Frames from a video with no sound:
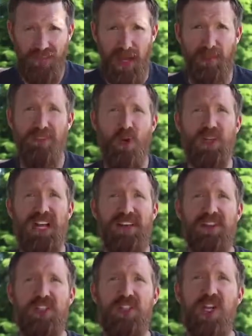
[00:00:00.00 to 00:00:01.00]
Now, before
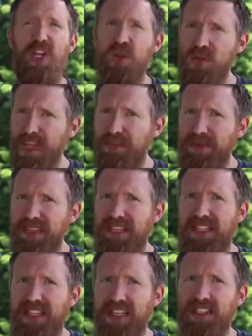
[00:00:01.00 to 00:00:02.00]
diving too deep into the
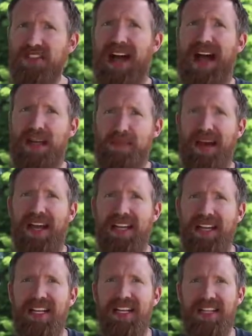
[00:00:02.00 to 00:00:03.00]
details of how to buy
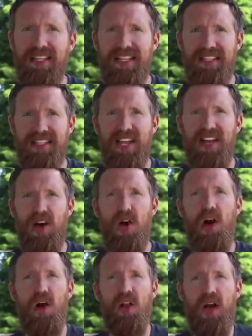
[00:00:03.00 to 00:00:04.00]
it, let's get
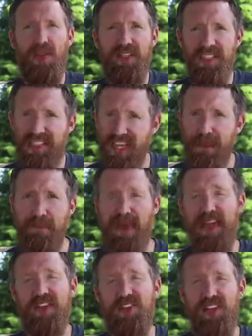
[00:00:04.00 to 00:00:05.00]
all on the same
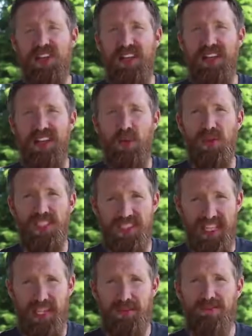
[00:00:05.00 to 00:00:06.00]
page with the
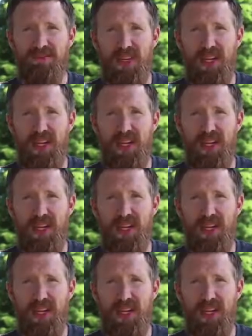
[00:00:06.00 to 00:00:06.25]
same